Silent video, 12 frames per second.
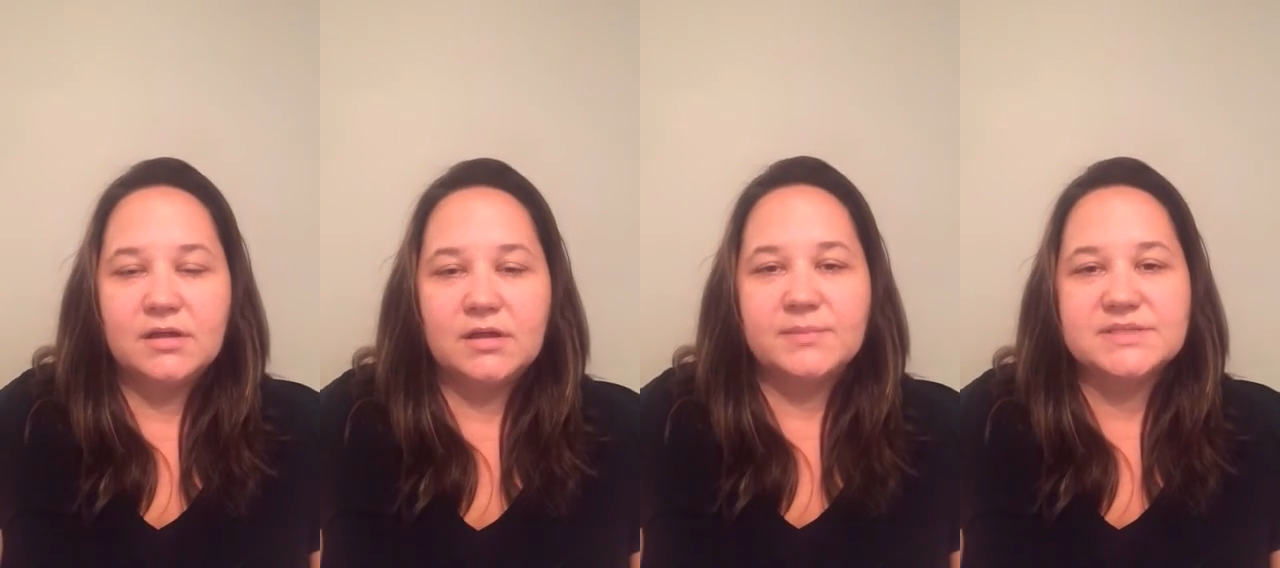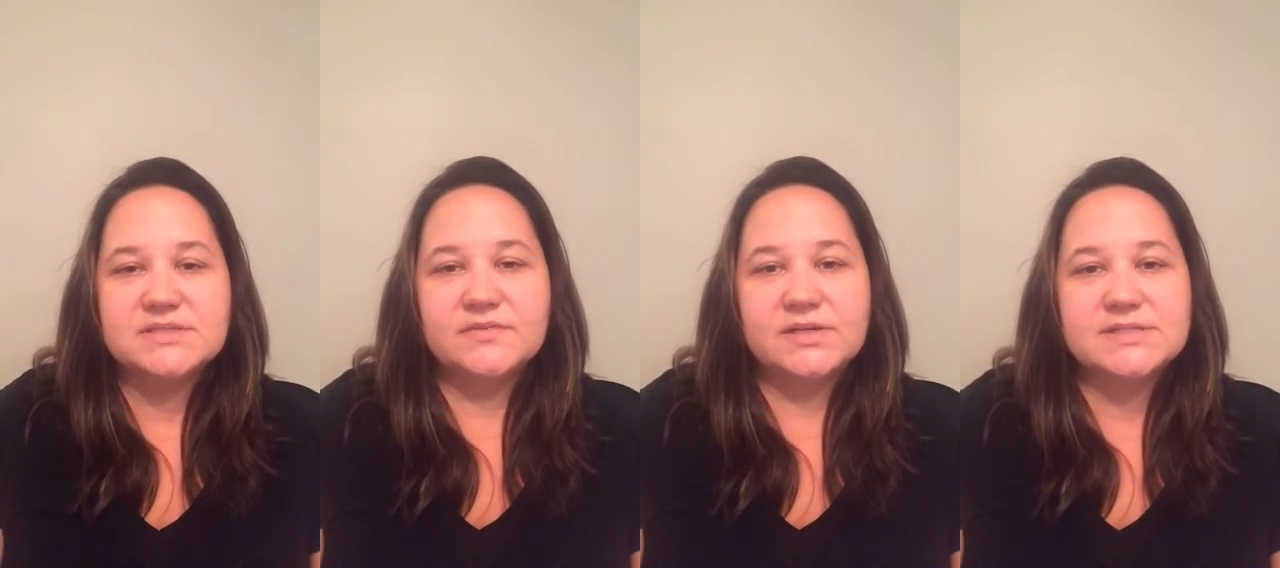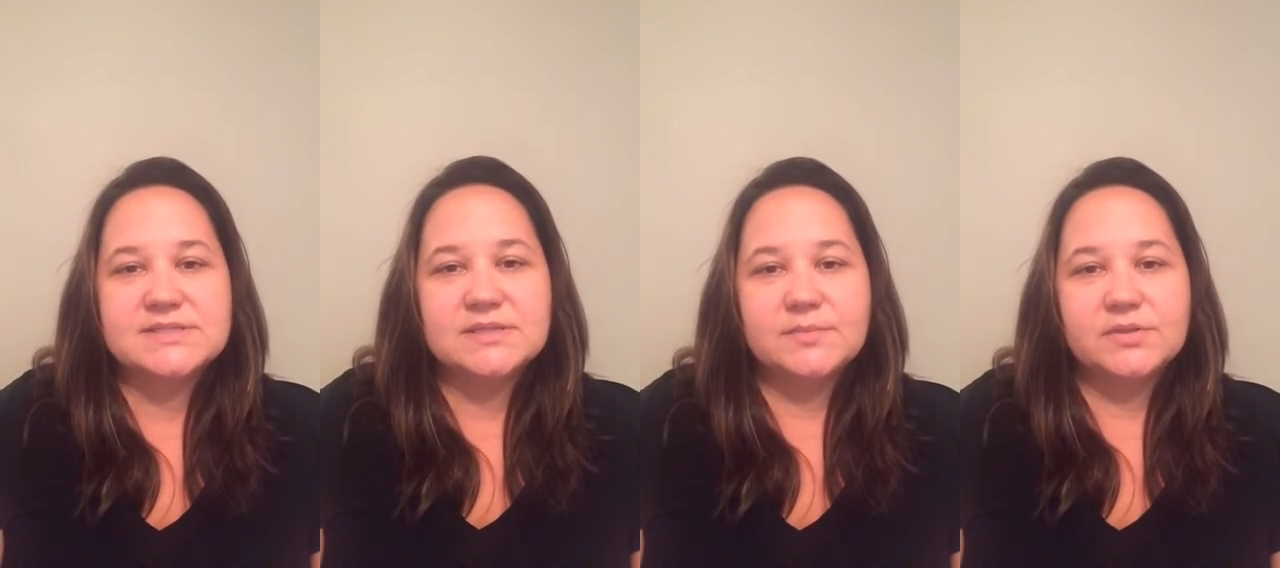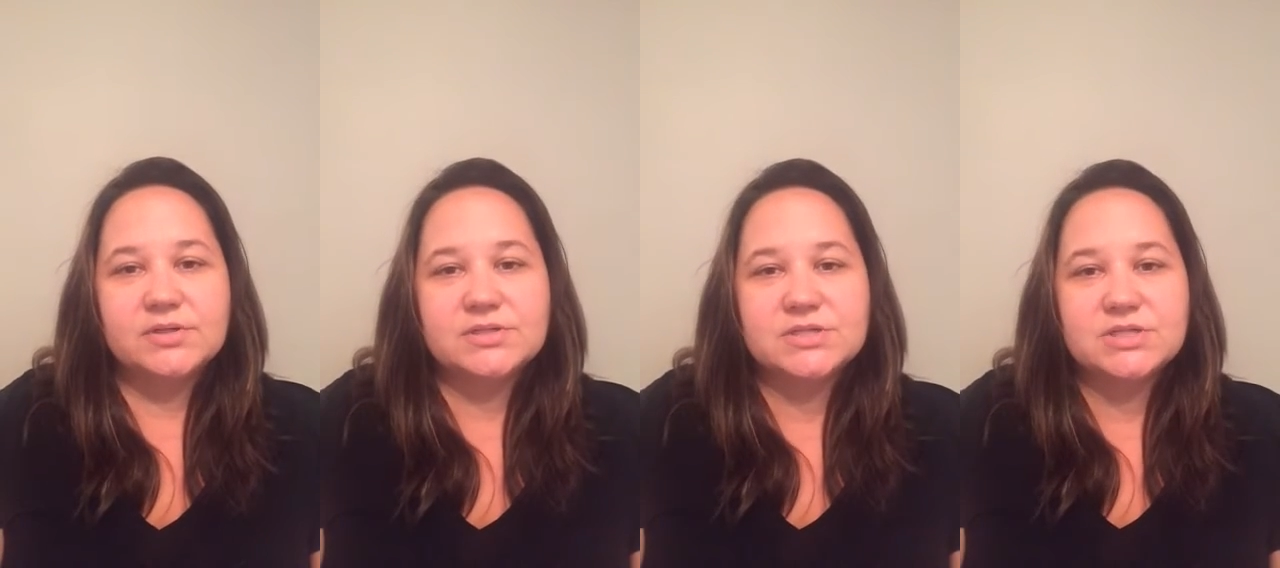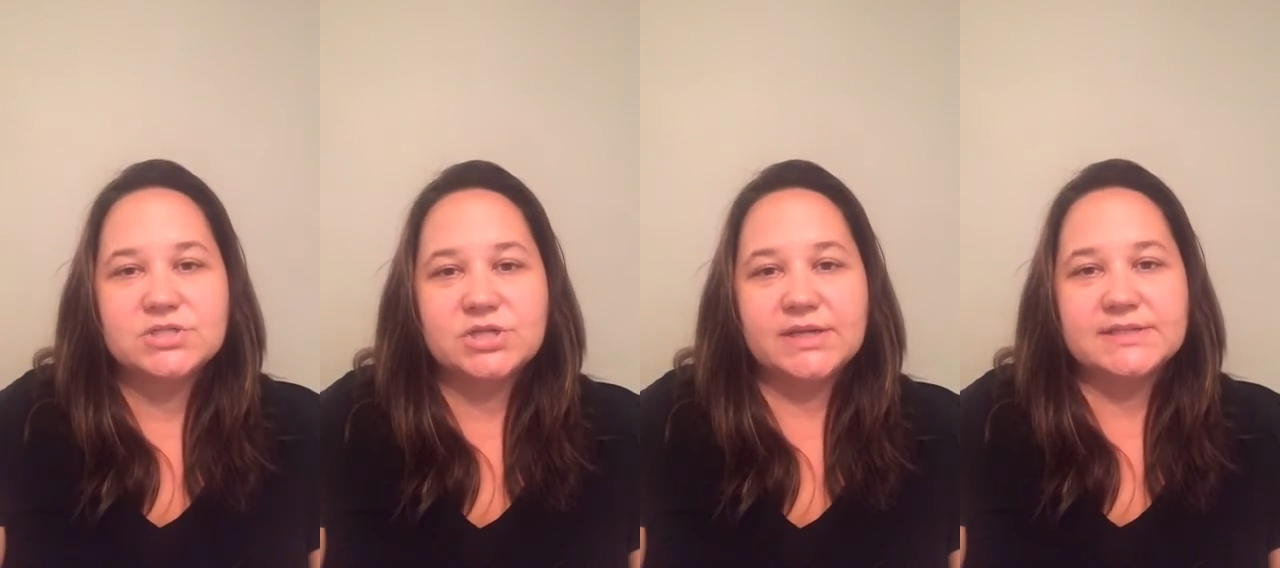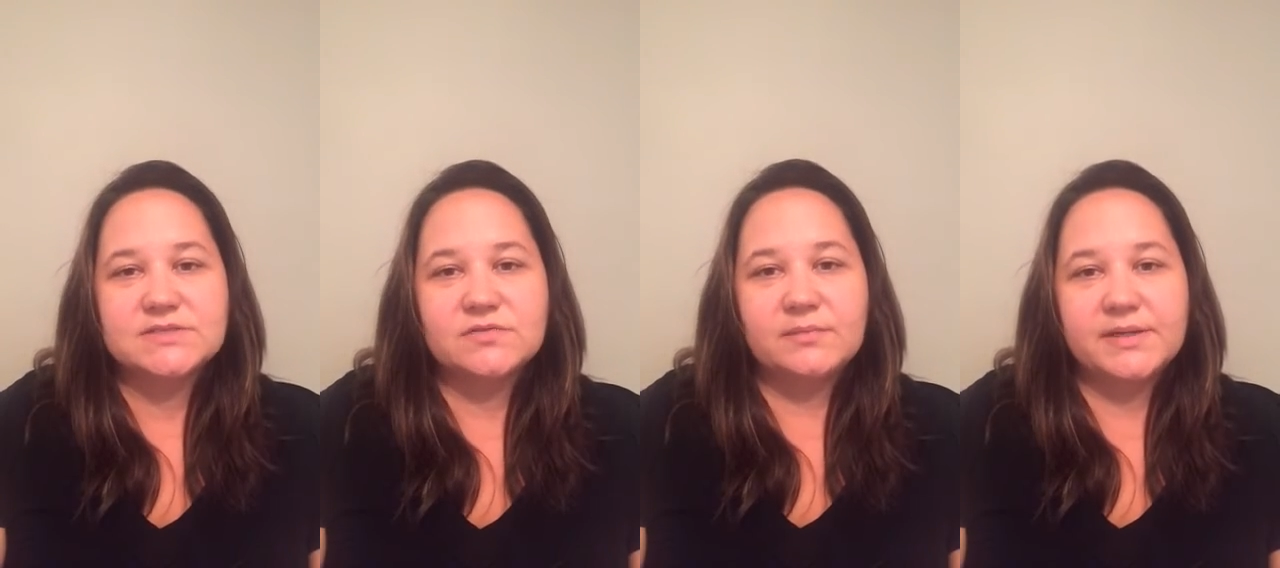It's very similar to
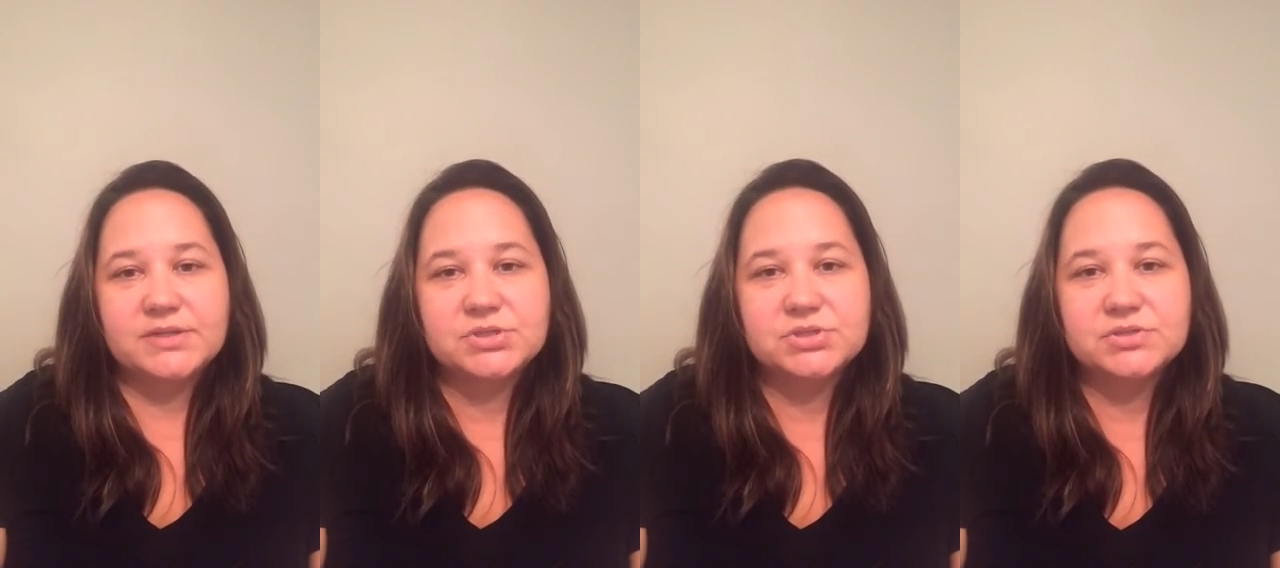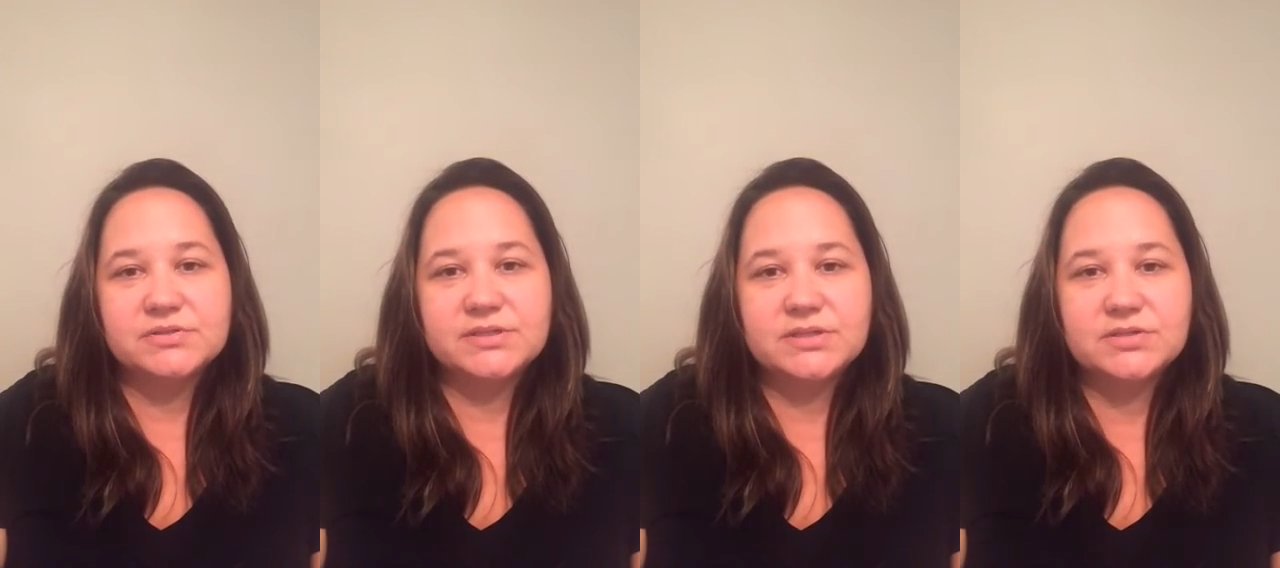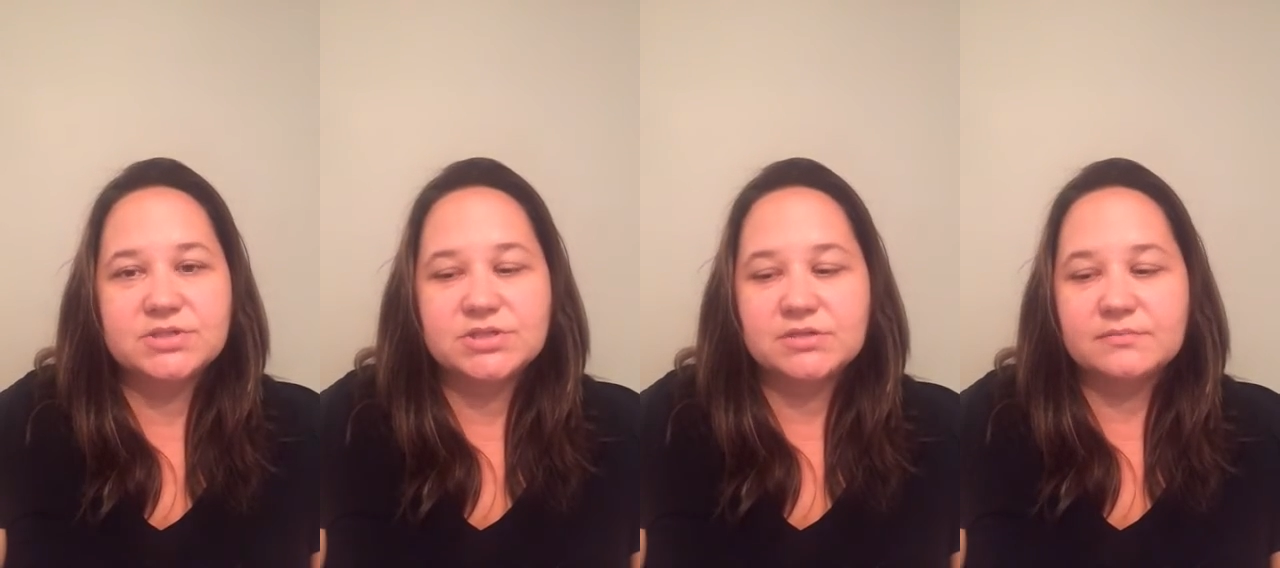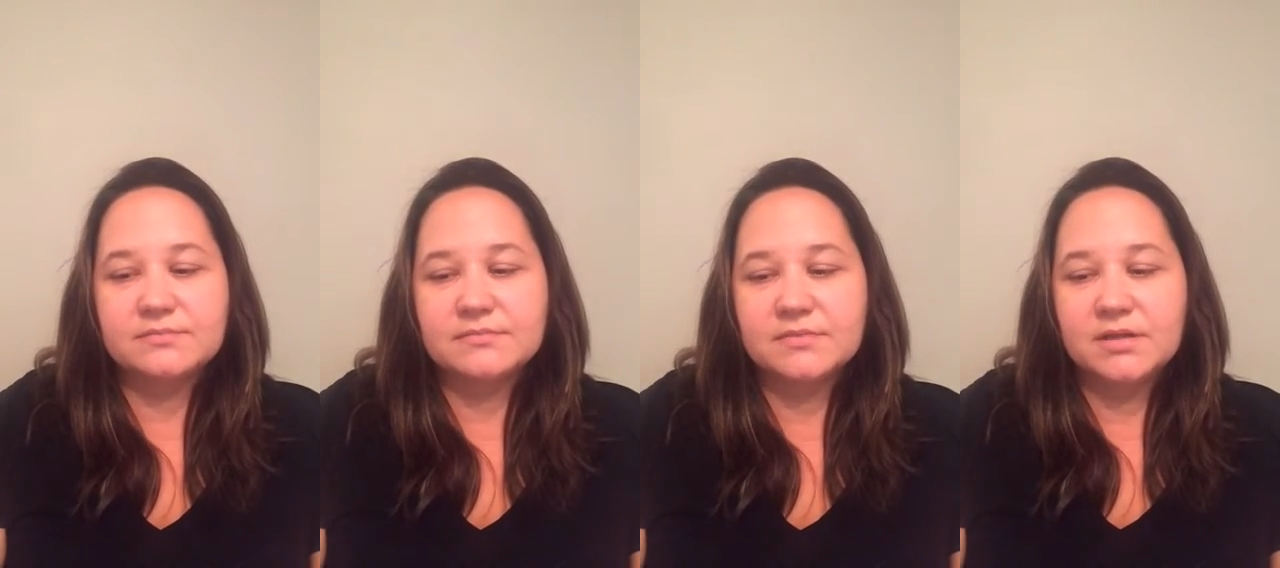transformational leadership.